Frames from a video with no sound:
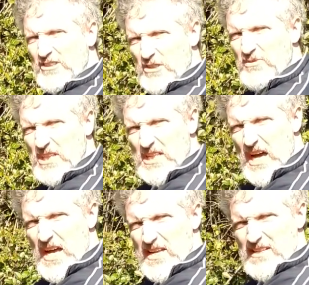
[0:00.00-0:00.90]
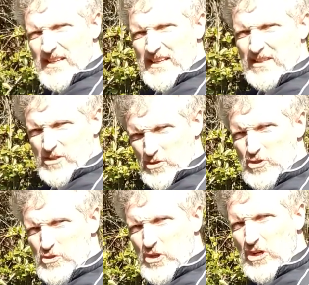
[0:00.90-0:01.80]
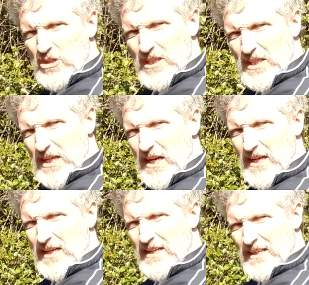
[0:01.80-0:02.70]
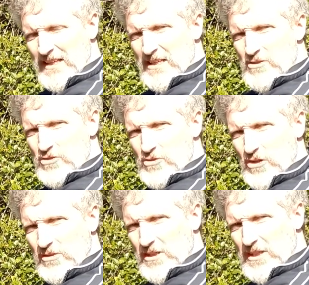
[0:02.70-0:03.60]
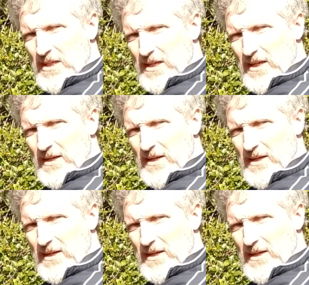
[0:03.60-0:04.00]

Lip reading: you've kiai'd. So strong kiai.